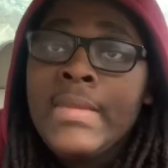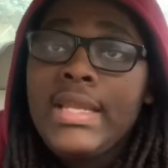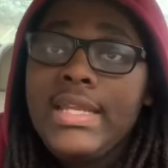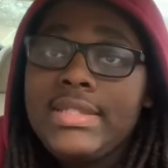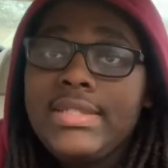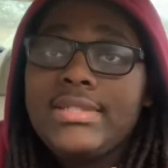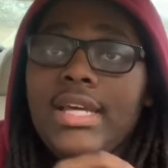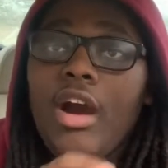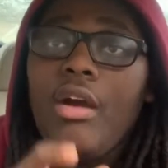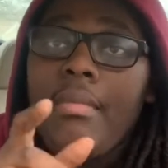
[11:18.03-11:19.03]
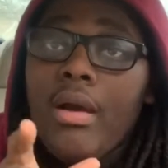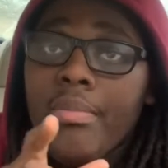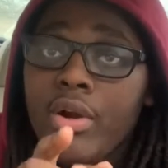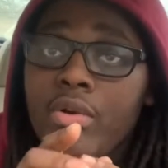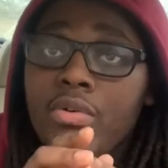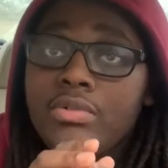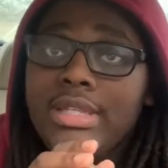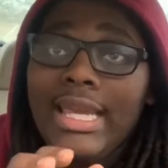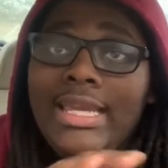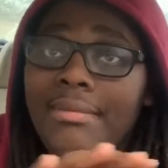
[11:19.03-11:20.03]
Listen, to all my bros,
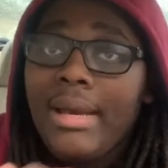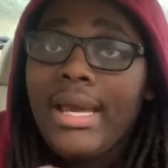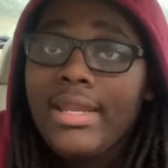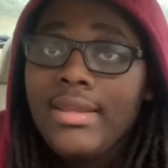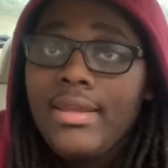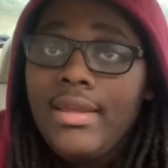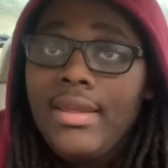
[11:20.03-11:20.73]
anybody,